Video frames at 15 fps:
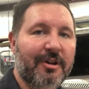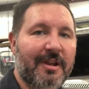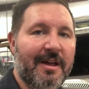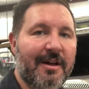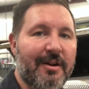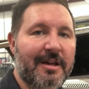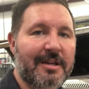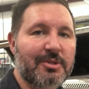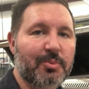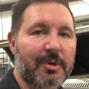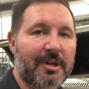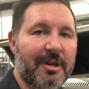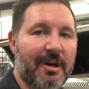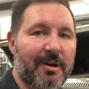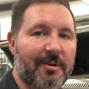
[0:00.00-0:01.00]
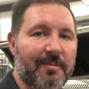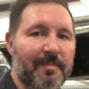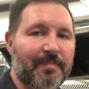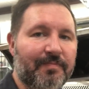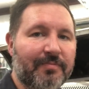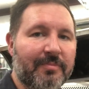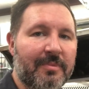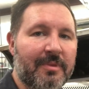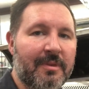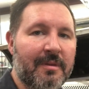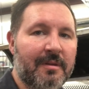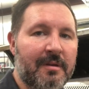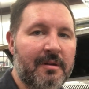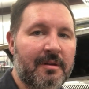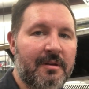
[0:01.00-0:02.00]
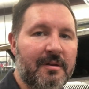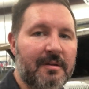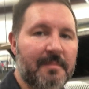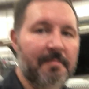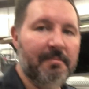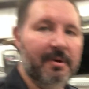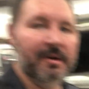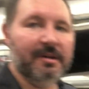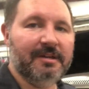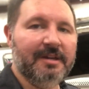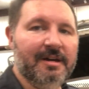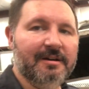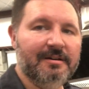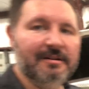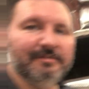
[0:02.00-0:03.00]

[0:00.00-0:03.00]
it out as we go. But yeah, it